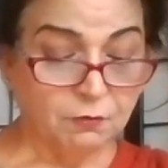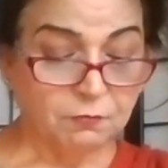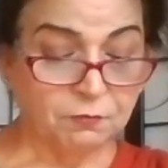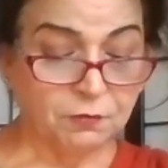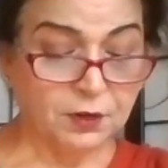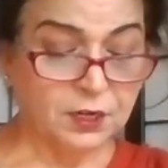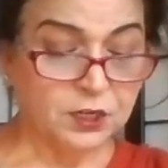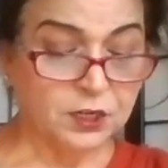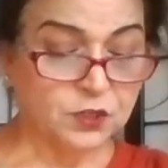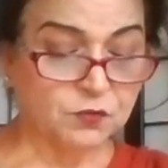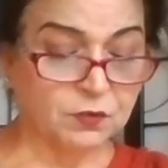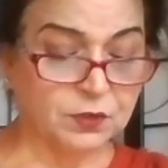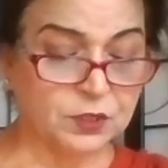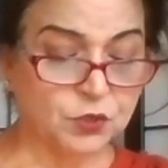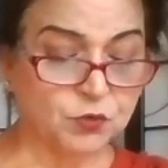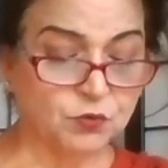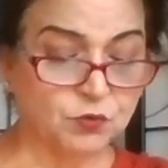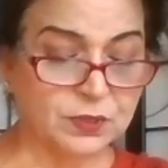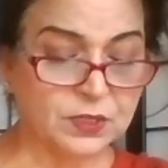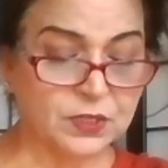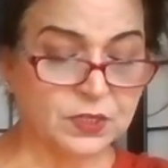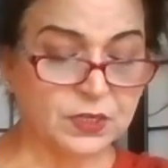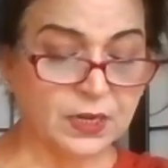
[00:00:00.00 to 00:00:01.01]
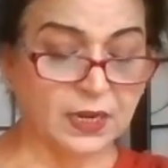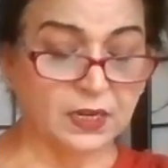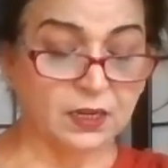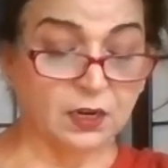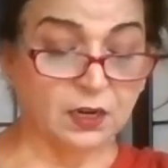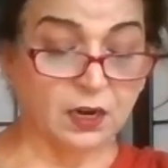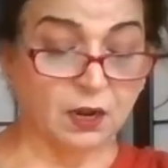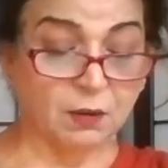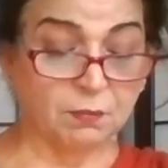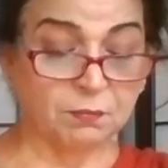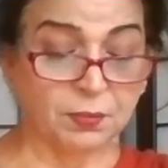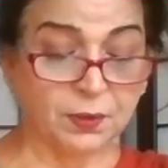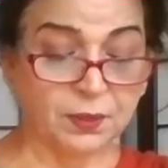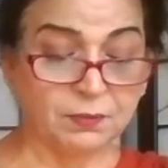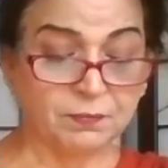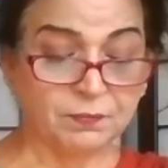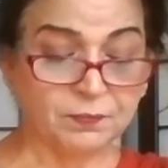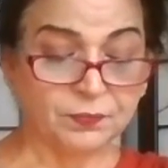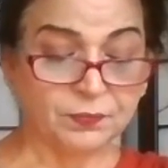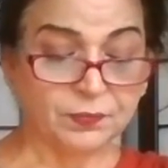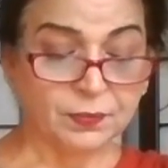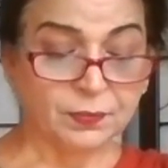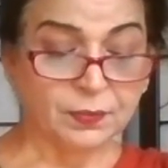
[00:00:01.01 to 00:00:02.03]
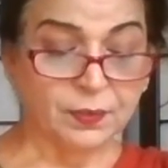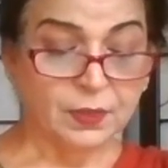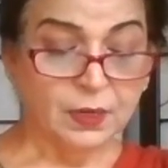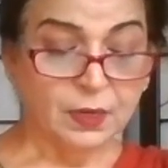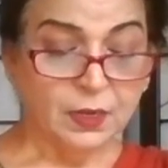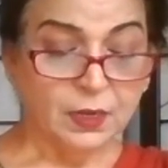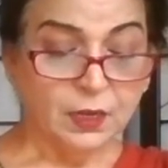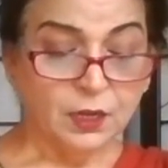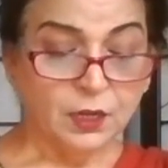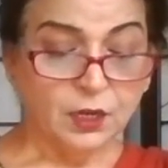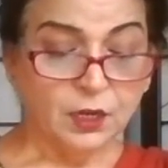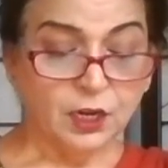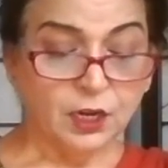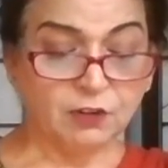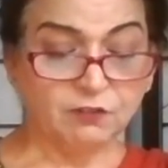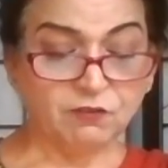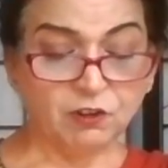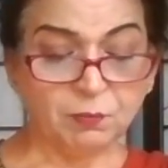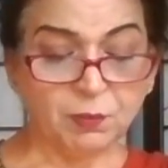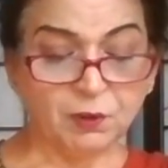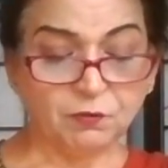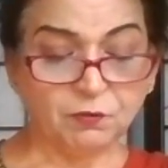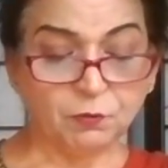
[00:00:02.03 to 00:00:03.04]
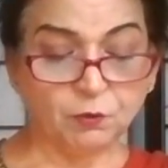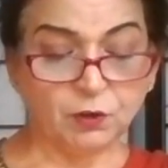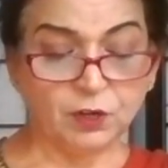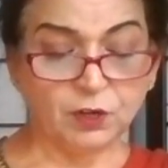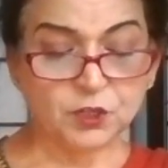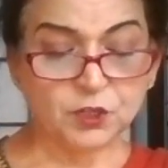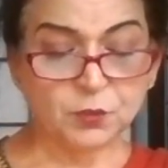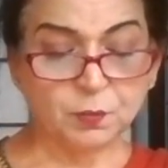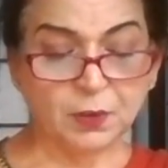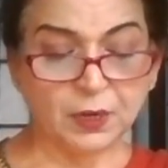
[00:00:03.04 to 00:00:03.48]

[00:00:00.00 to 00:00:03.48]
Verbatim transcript: Finish what you are saying, Akampan. It would be foolish,